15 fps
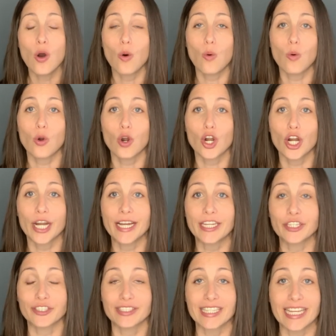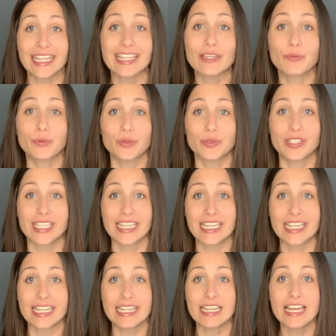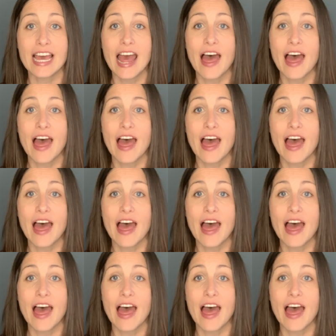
or in your daily routine